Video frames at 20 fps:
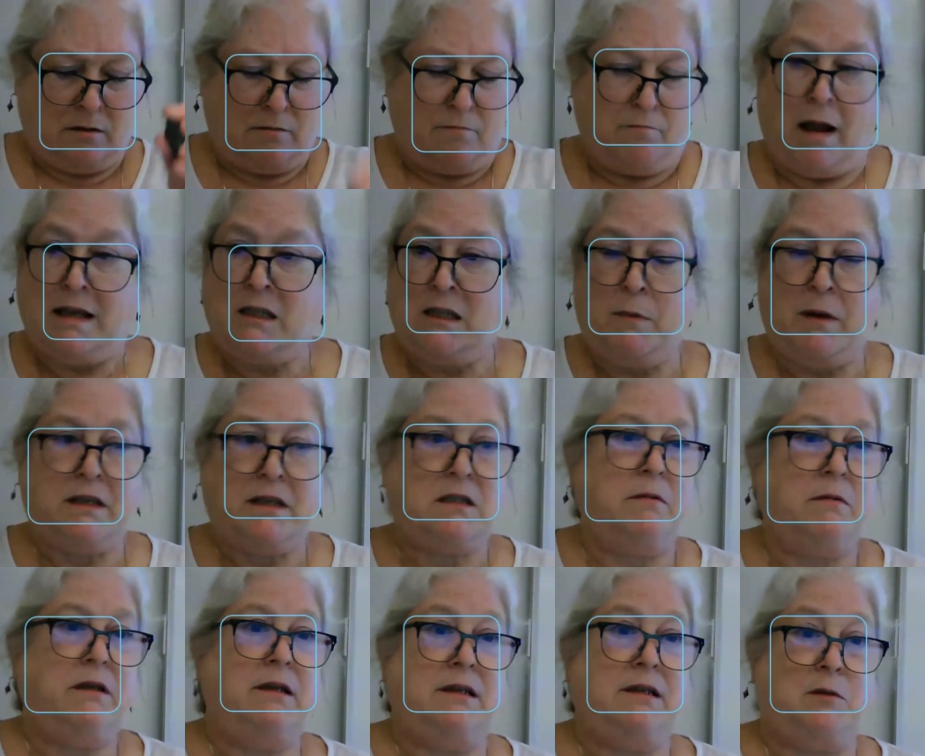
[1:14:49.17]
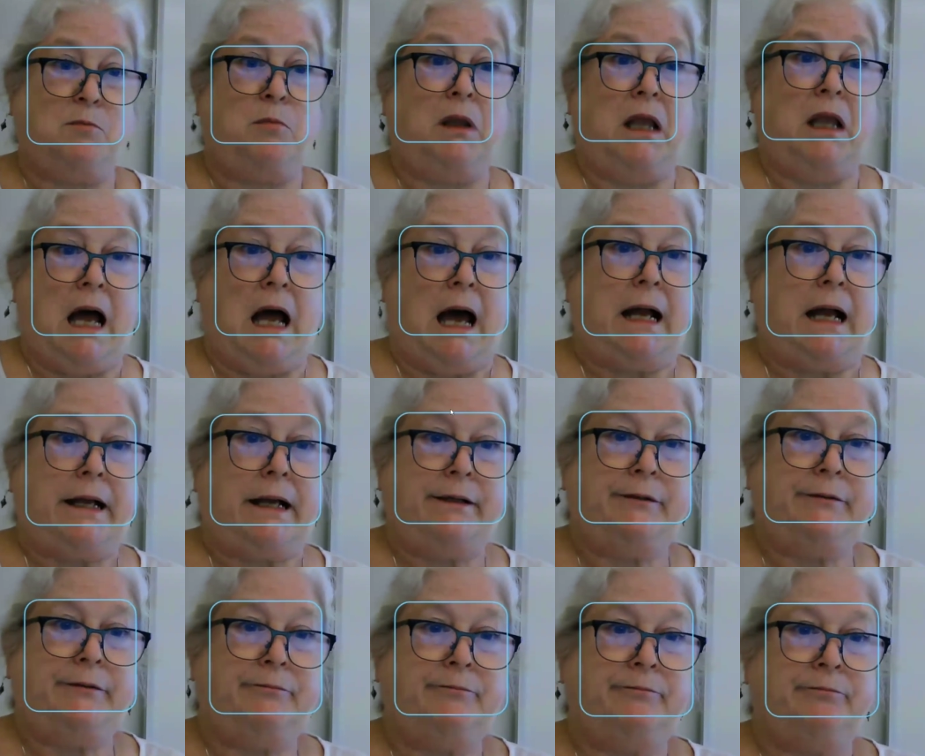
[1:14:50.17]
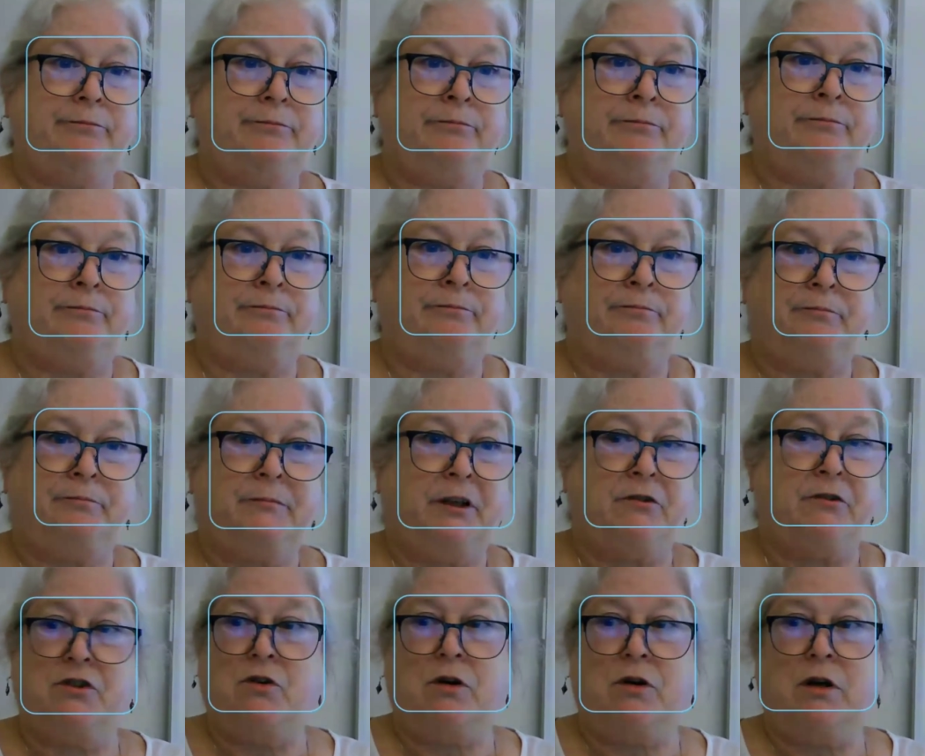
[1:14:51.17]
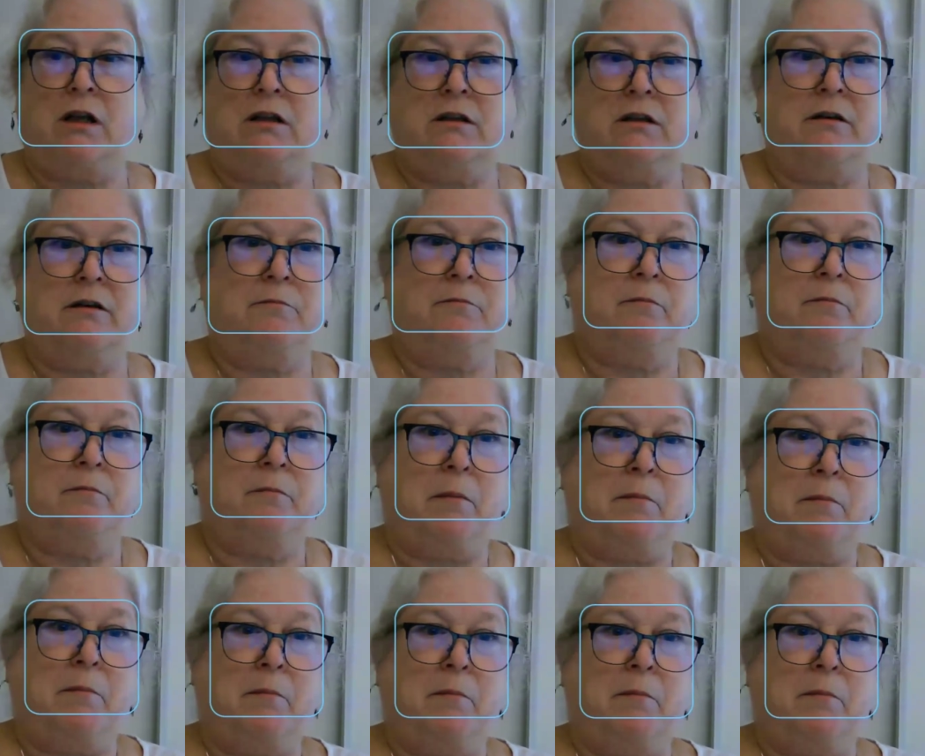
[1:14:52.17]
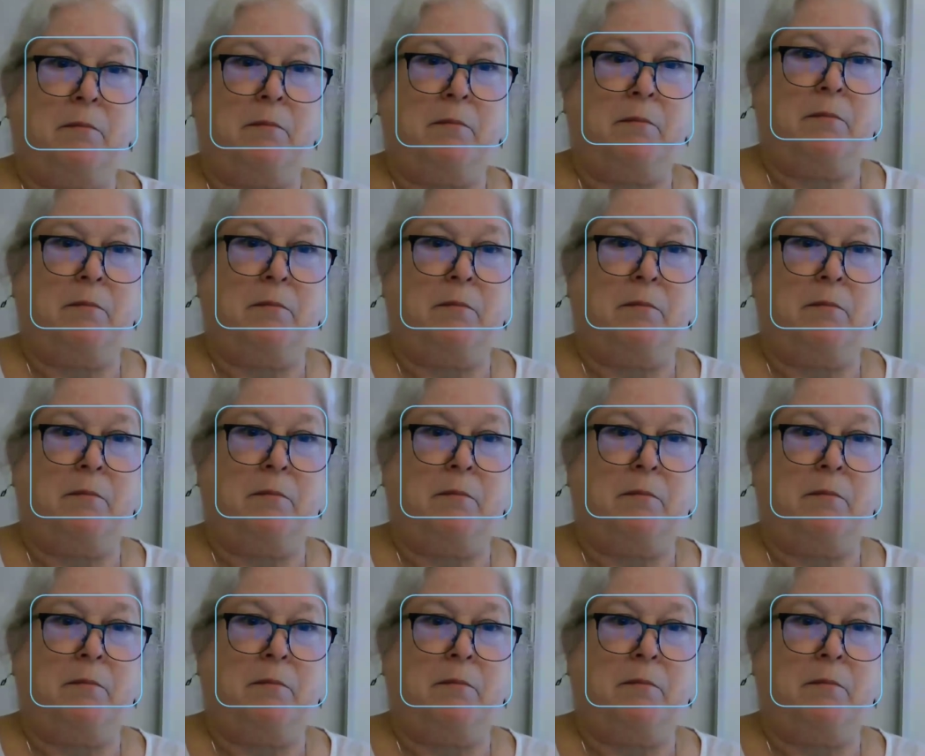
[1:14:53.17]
My specimen is black. There's no color but black.